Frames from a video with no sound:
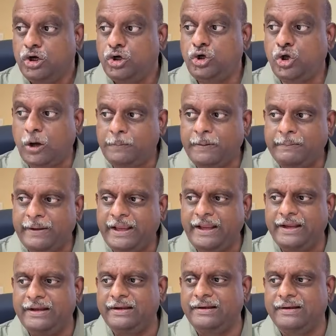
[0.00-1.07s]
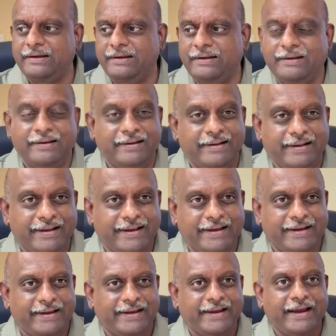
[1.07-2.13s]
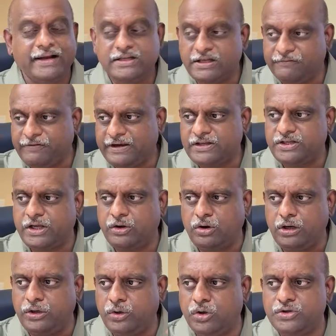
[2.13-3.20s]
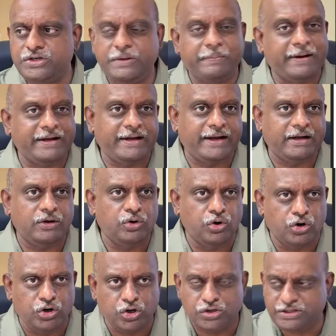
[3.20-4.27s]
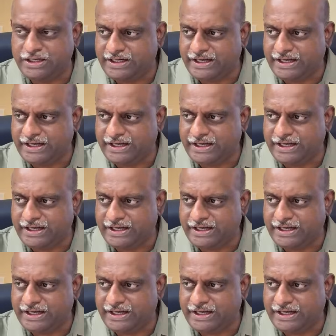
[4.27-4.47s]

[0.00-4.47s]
Dopamine, its effects are all dose dependent. Low dose it